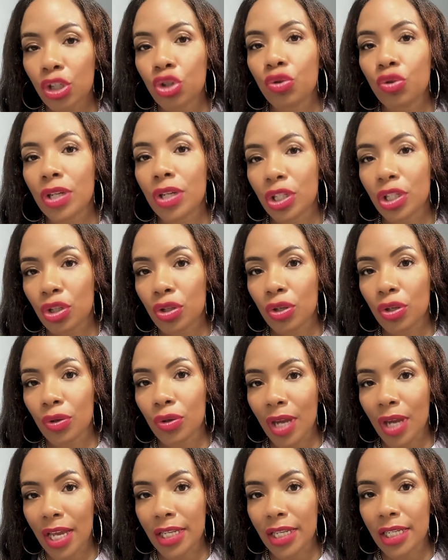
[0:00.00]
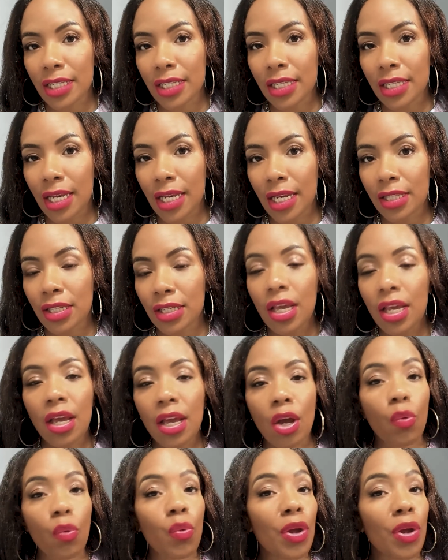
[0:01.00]
entry into the United States
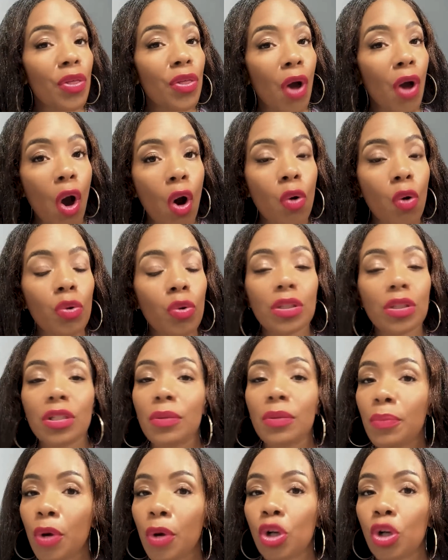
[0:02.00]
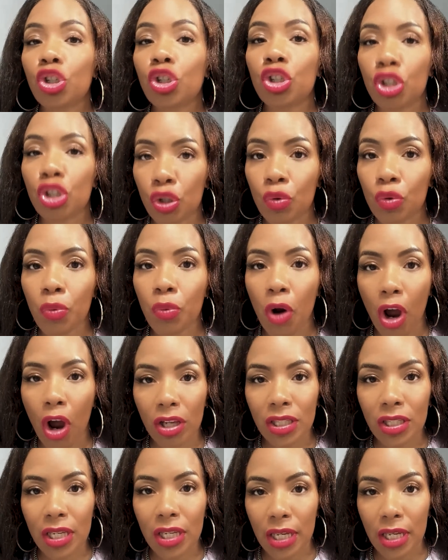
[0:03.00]
without much due
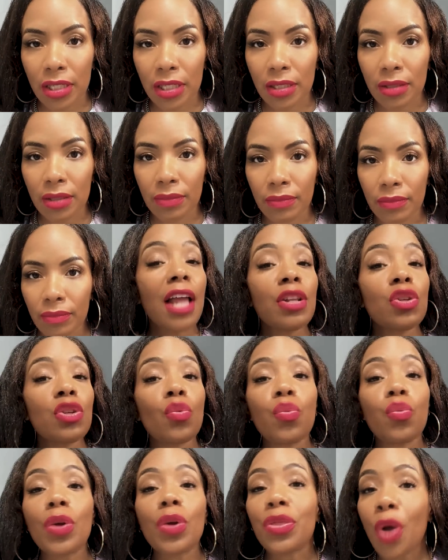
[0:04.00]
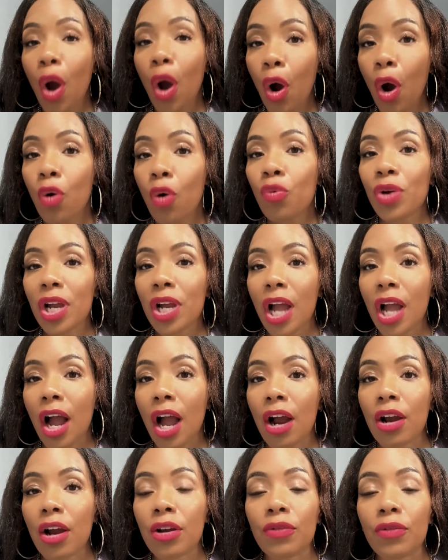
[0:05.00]
process and without
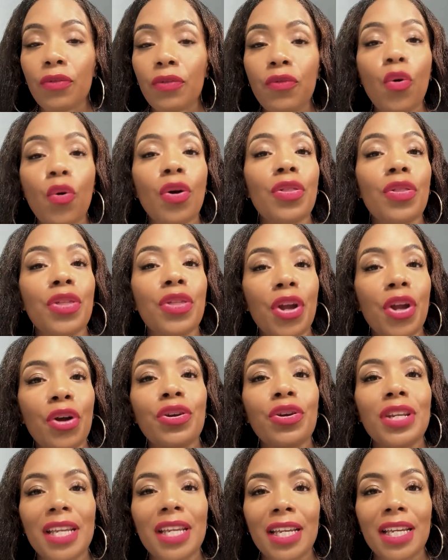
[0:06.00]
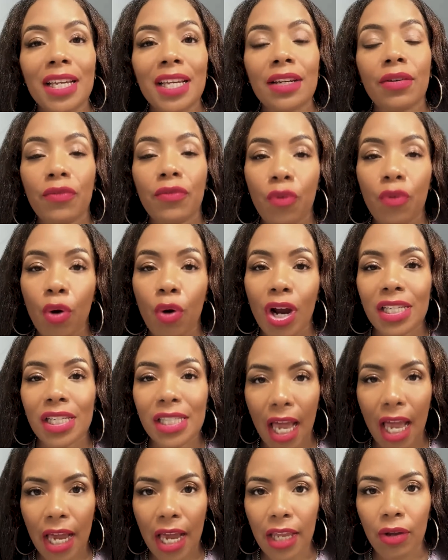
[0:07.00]
regard for their need for
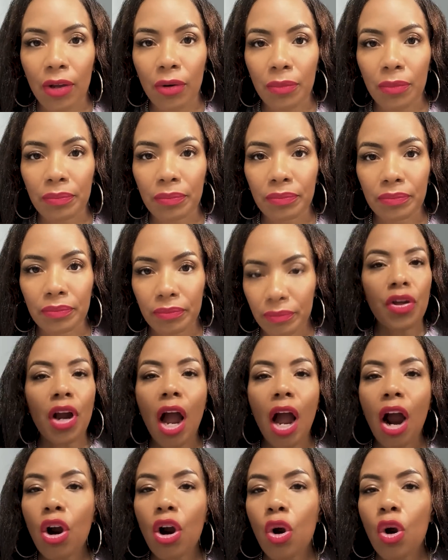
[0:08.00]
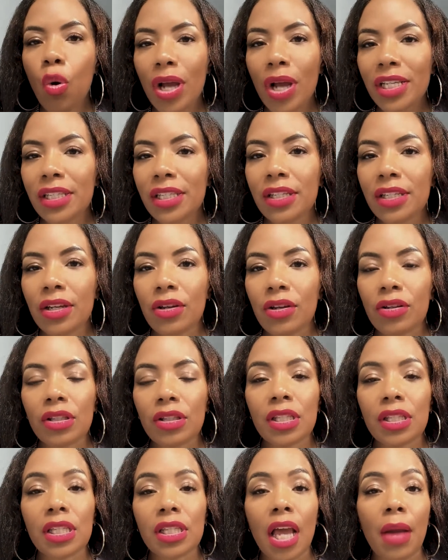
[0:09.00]
asylum. There are
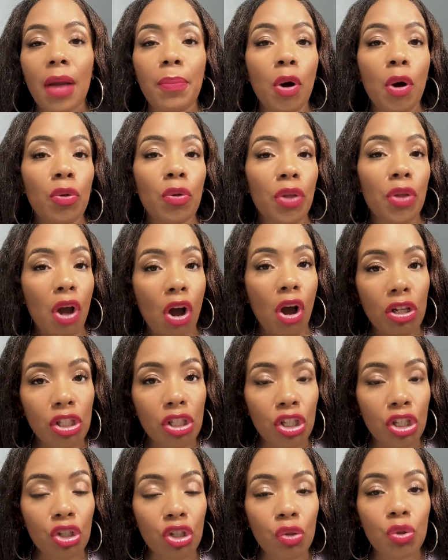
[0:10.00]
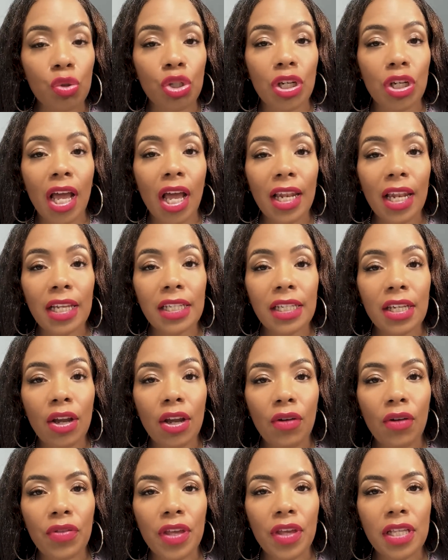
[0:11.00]
questions about the
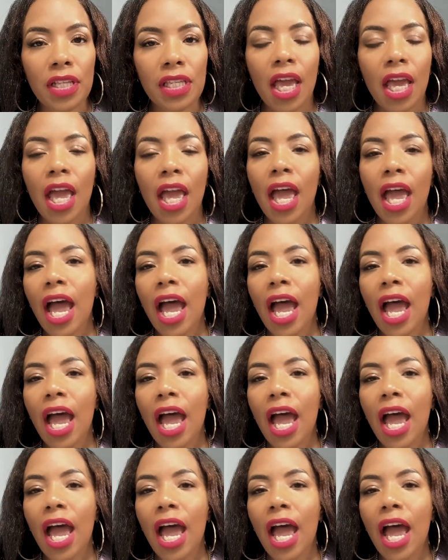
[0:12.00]
constitutionality of this